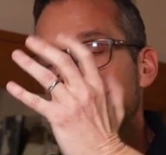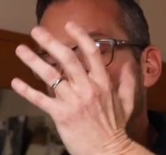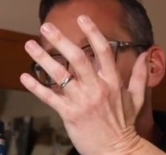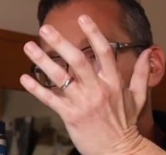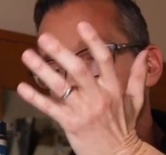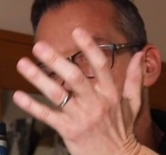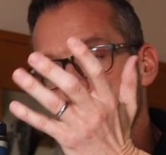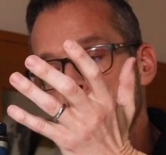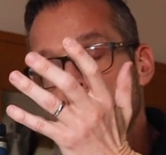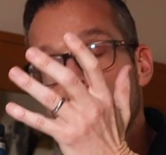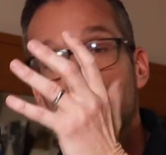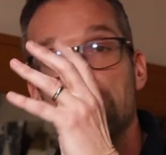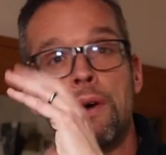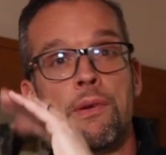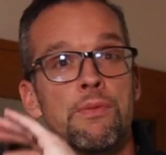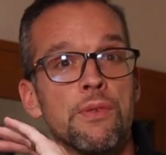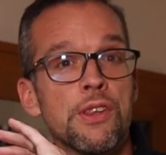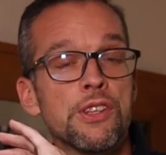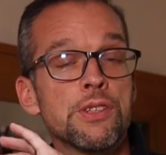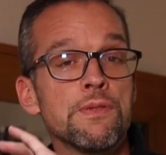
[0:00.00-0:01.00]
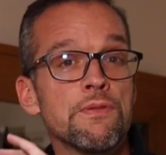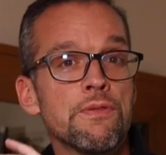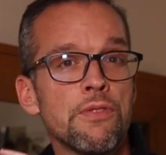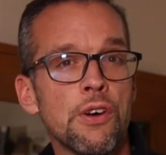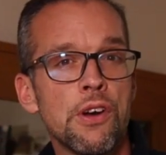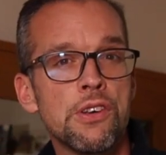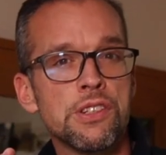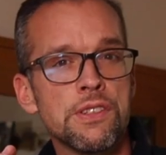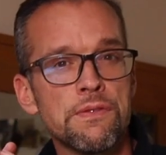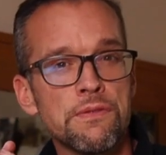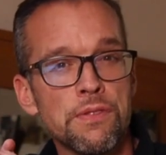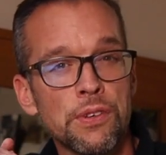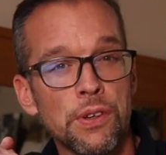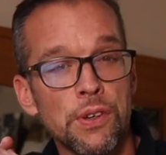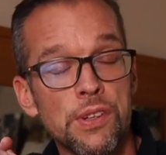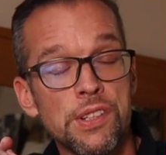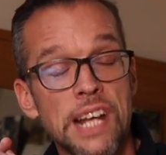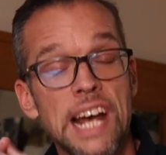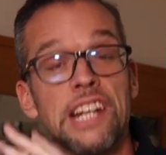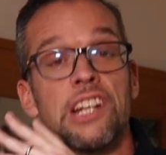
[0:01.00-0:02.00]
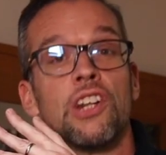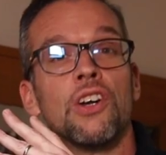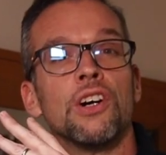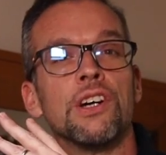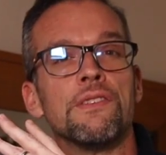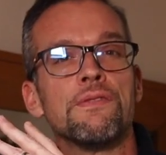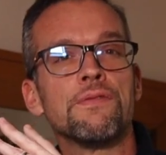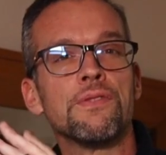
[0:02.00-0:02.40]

I do supplement with some frozen foods and live